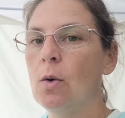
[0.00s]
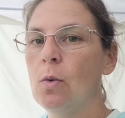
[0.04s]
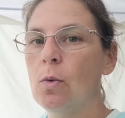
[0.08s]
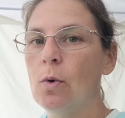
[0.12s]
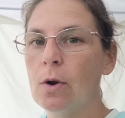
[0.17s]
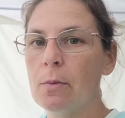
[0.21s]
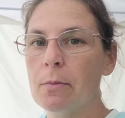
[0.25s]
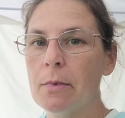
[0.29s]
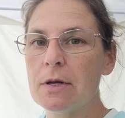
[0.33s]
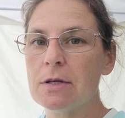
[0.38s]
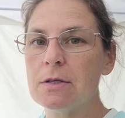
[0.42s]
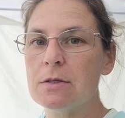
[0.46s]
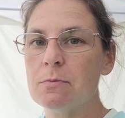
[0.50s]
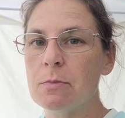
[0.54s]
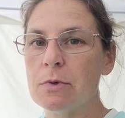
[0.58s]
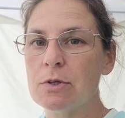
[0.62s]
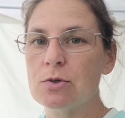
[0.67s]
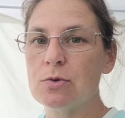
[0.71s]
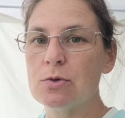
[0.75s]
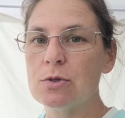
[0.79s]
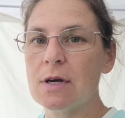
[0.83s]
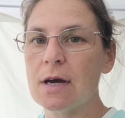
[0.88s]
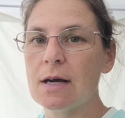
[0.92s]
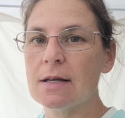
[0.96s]
One, my, my
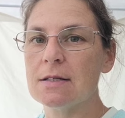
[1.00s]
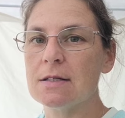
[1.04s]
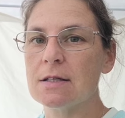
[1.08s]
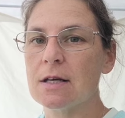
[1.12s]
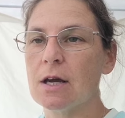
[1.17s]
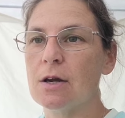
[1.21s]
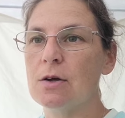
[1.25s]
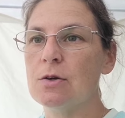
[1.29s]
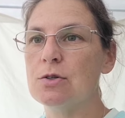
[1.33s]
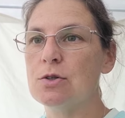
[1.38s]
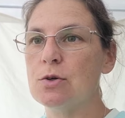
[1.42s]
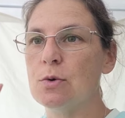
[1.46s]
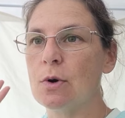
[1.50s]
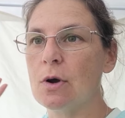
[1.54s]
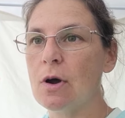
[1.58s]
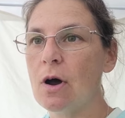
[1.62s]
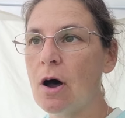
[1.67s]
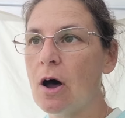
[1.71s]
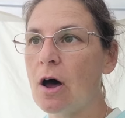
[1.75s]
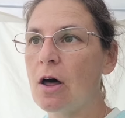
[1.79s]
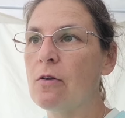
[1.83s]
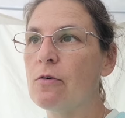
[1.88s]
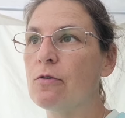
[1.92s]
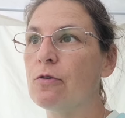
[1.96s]
daughter had to go to a
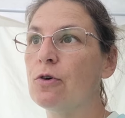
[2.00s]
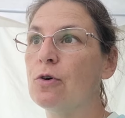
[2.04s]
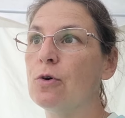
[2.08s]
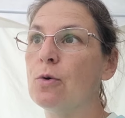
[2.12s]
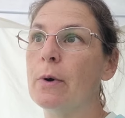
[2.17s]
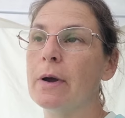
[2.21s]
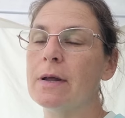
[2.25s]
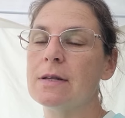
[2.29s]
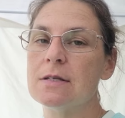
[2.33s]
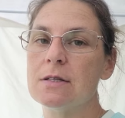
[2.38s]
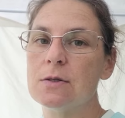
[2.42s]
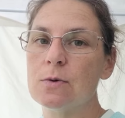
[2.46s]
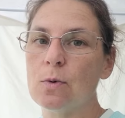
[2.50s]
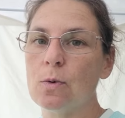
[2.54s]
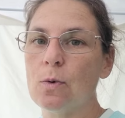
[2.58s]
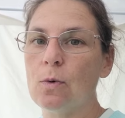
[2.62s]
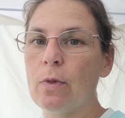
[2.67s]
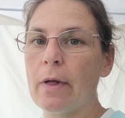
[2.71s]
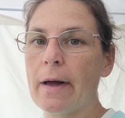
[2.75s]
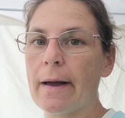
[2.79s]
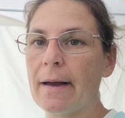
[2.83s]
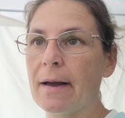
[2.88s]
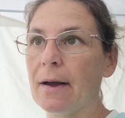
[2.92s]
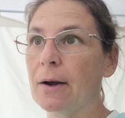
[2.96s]
carnival. We had to sort all
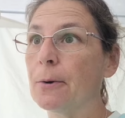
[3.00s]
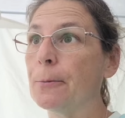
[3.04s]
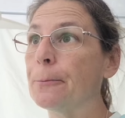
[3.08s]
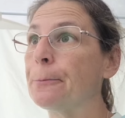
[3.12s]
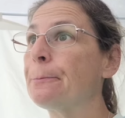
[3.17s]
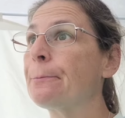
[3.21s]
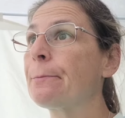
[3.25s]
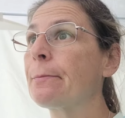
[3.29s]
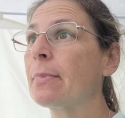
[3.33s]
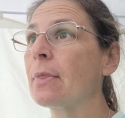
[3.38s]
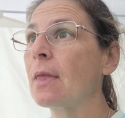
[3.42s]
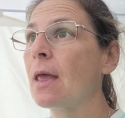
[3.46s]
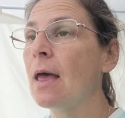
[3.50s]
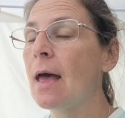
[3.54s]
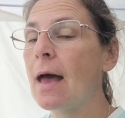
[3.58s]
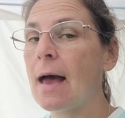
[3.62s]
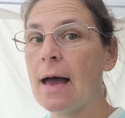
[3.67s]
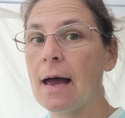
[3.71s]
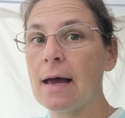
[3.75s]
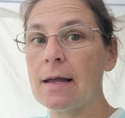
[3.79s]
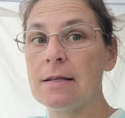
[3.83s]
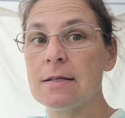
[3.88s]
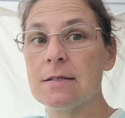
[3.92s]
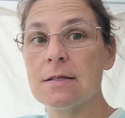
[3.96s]
that out.
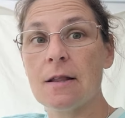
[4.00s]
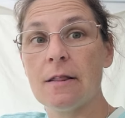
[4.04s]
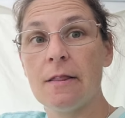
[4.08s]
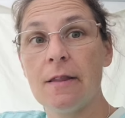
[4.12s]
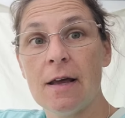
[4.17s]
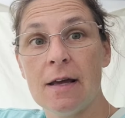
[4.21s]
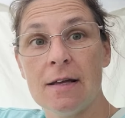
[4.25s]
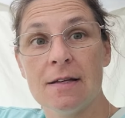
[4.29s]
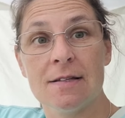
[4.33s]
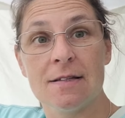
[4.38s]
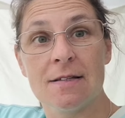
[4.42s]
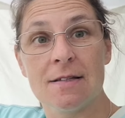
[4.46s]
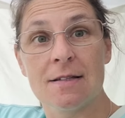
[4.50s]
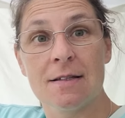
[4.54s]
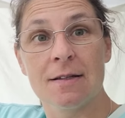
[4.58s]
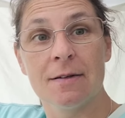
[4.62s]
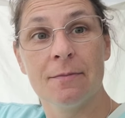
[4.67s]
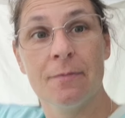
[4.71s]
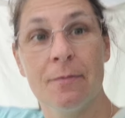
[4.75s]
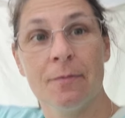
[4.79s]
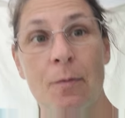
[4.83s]
And this